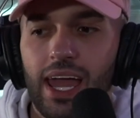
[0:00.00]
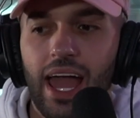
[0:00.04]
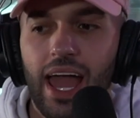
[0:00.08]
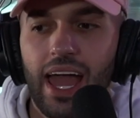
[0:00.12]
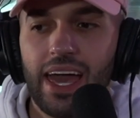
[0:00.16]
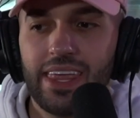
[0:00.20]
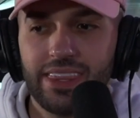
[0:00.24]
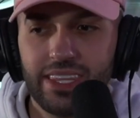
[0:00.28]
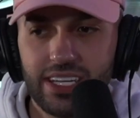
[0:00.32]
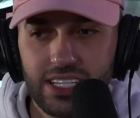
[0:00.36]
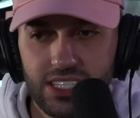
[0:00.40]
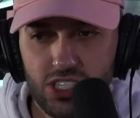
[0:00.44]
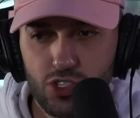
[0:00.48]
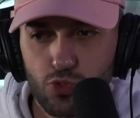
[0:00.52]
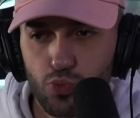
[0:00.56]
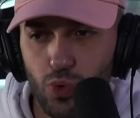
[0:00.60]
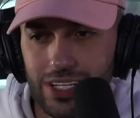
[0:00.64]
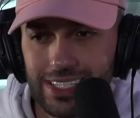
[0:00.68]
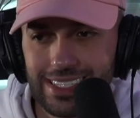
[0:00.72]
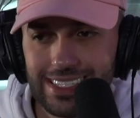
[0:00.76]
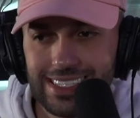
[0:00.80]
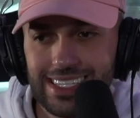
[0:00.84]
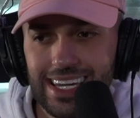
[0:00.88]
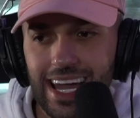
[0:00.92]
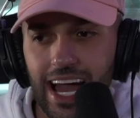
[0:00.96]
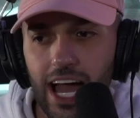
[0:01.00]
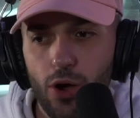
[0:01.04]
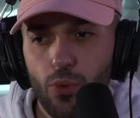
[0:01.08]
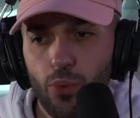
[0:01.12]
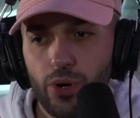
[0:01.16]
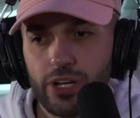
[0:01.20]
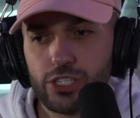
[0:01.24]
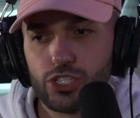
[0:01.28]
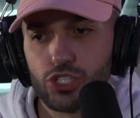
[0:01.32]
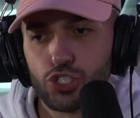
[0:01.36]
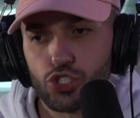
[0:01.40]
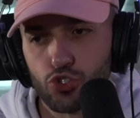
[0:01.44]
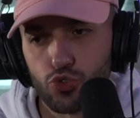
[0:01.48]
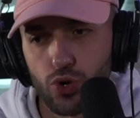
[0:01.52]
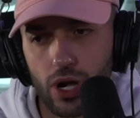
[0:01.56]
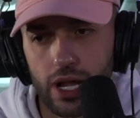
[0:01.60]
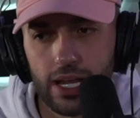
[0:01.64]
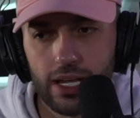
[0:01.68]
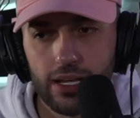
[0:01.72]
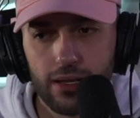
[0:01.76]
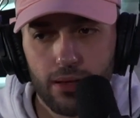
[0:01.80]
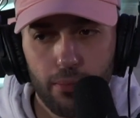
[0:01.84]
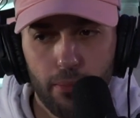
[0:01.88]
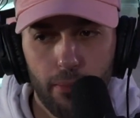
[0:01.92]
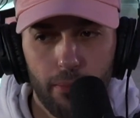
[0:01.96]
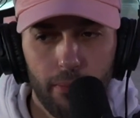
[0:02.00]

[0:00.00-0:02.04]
And this is when T.I. went straight.